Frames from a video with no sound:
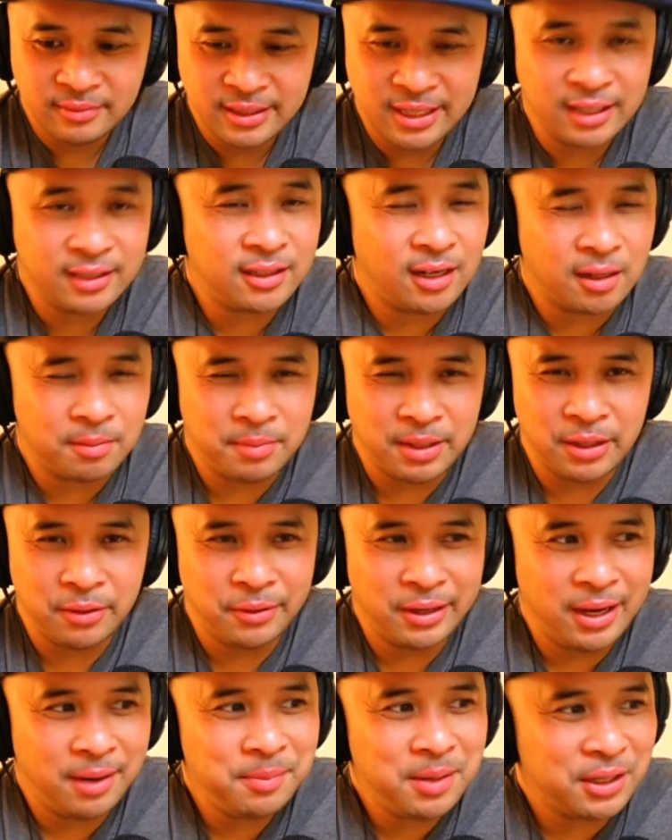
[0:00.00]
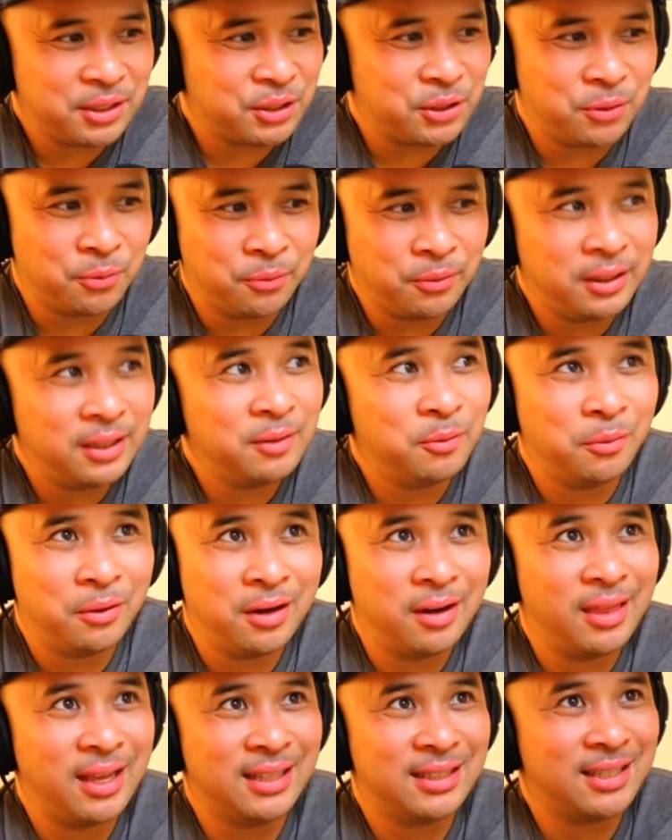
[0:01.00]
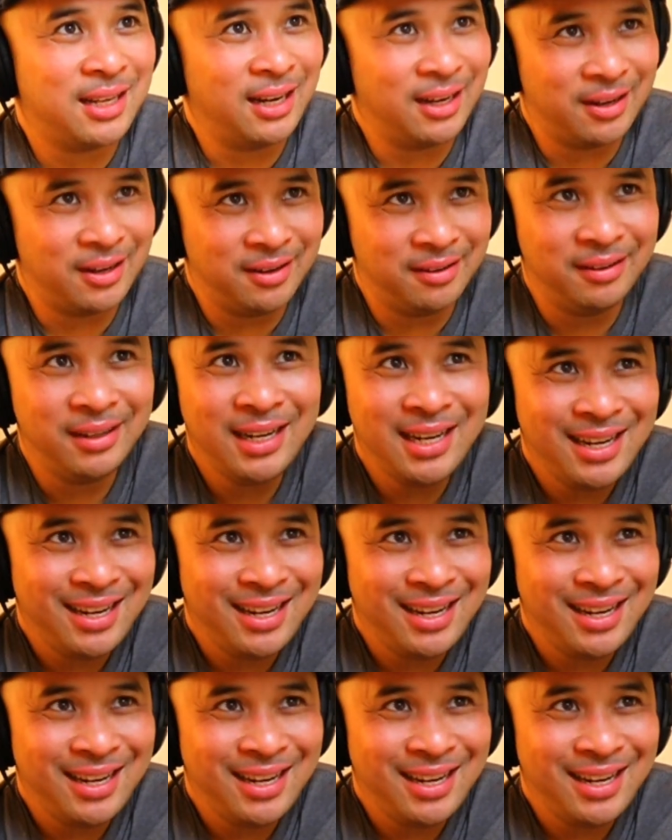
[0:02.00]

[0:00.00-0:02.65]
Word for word: TikTok, by the way. I'm not sure where that's going to go.